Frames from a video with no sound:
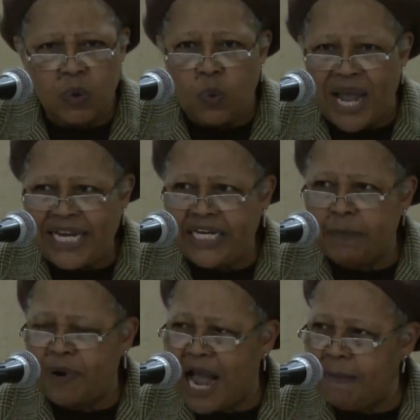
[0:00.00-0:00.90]
When did
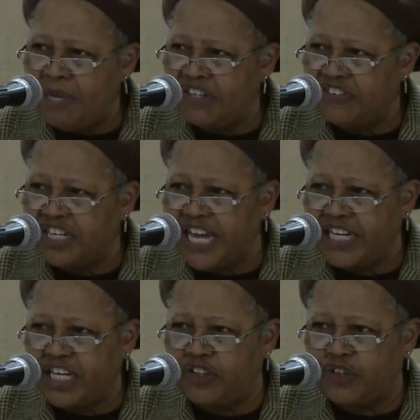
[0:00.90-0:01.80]
the Prime Minister
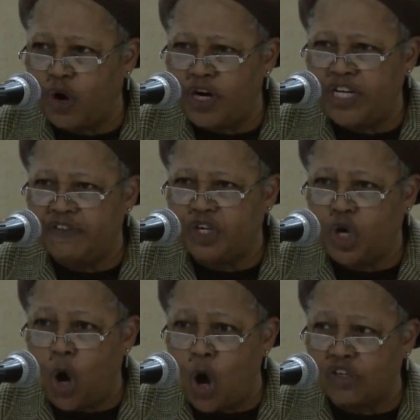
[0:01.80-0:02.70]
get the authority of the
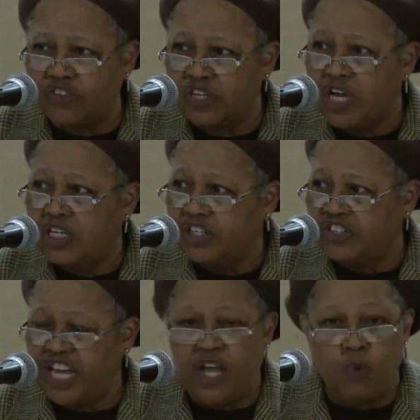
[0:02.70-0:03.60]
courts to
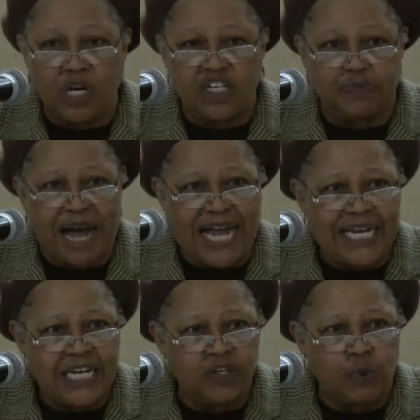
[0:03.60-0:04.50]
say what is
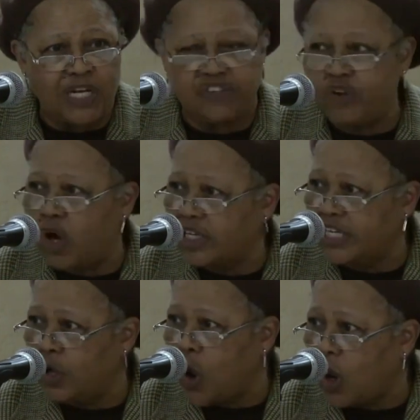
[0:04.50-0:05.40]
binding and what is not
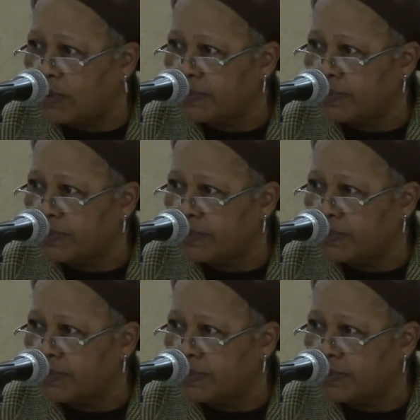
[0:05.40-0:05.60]
in law?